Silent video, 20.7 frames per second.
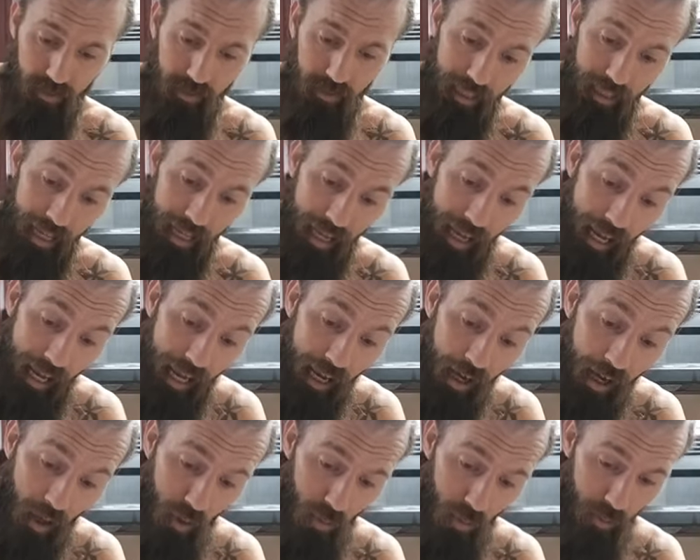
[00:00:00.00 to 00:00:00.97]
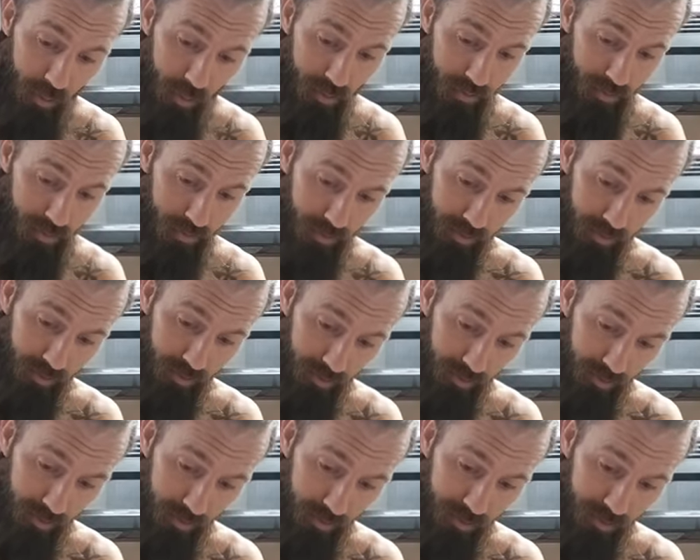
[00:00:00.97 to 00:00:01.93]
how,
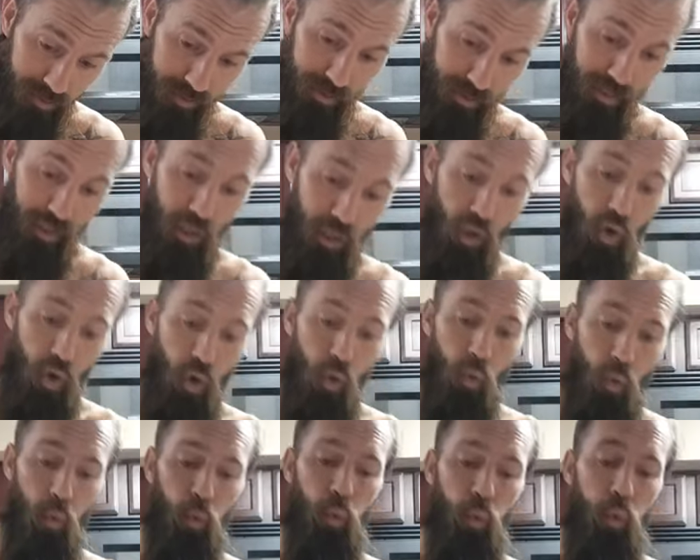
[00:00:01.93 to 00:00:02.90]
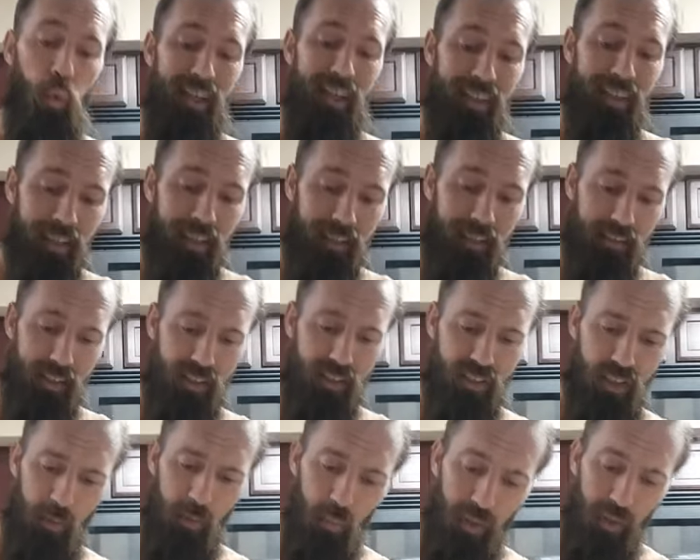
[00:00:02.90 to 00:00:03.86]
when did
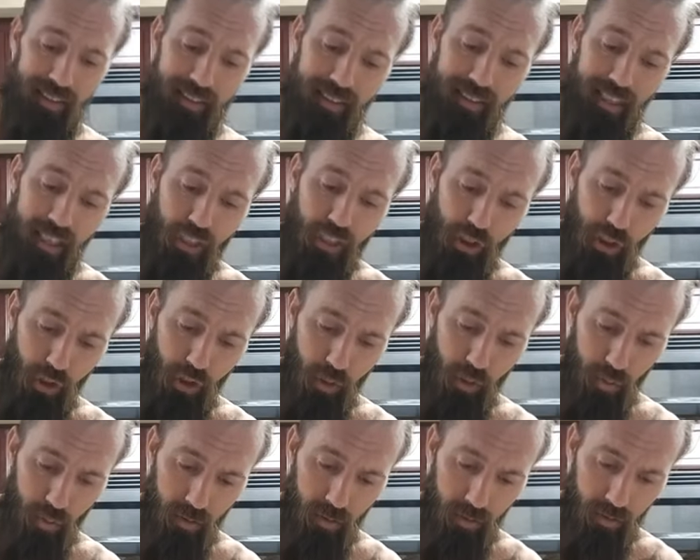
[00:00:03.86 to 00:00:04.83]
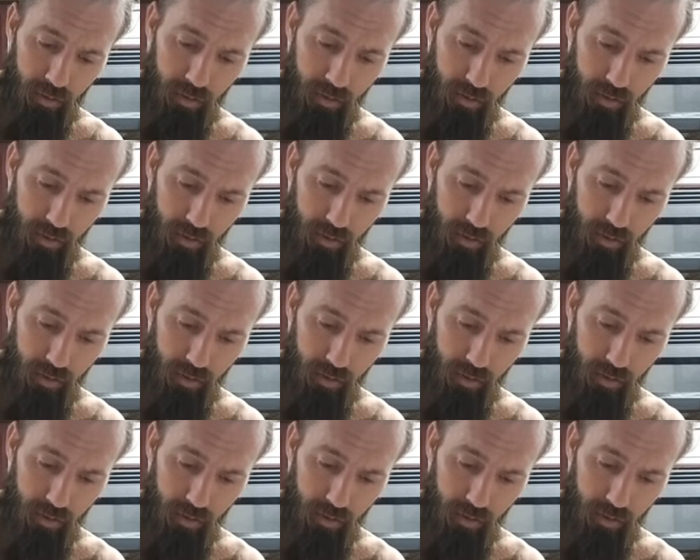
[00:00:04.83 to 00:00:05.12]
someone teach you